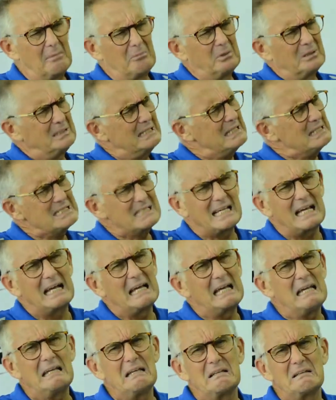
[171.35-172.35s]
but this
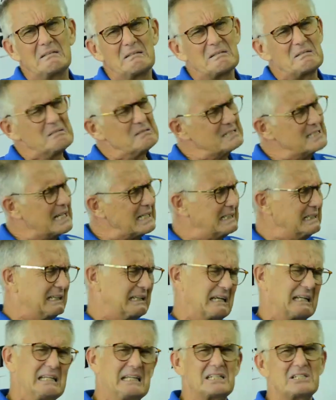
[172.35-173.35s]
guy
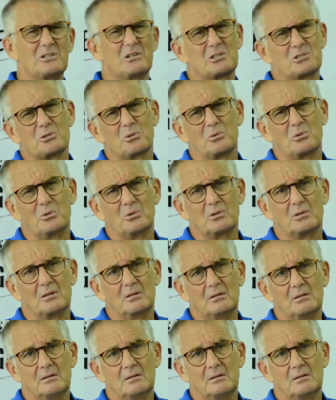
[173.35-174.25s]
technically is not so good.